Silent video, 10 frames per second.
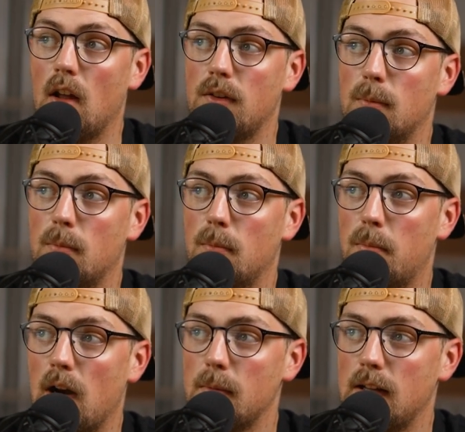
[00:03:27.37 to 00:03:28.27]
some
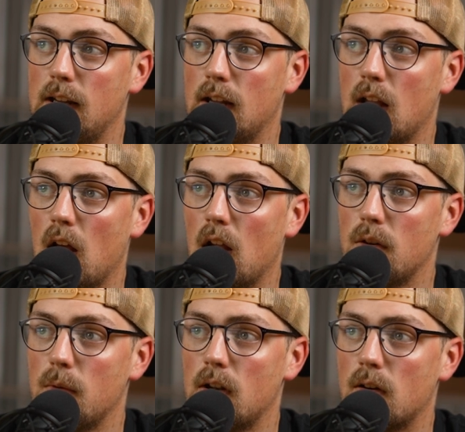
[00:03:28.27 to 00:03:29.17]
probably
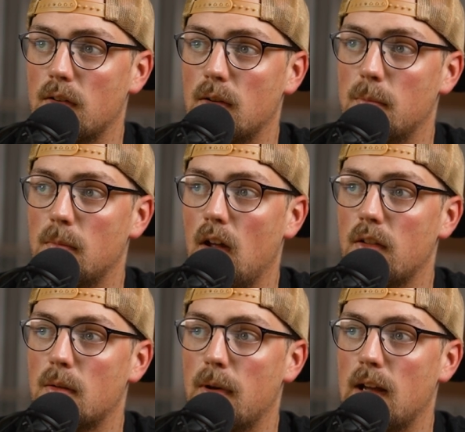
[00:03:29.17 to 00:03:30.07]
conduit or some
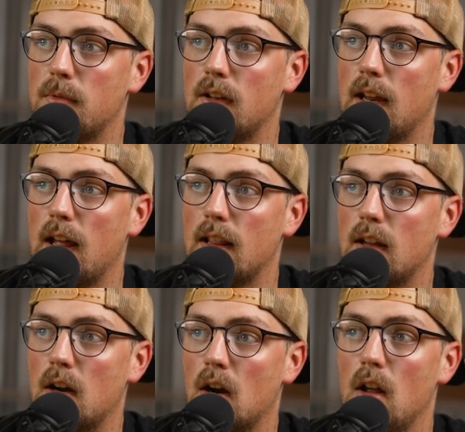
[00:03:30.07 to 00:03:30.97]
other pipes that he had
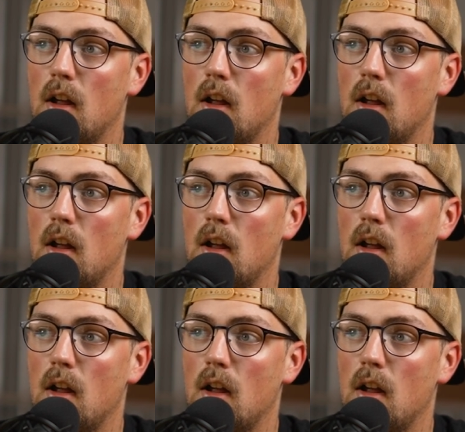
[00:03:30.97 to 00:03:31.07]
there.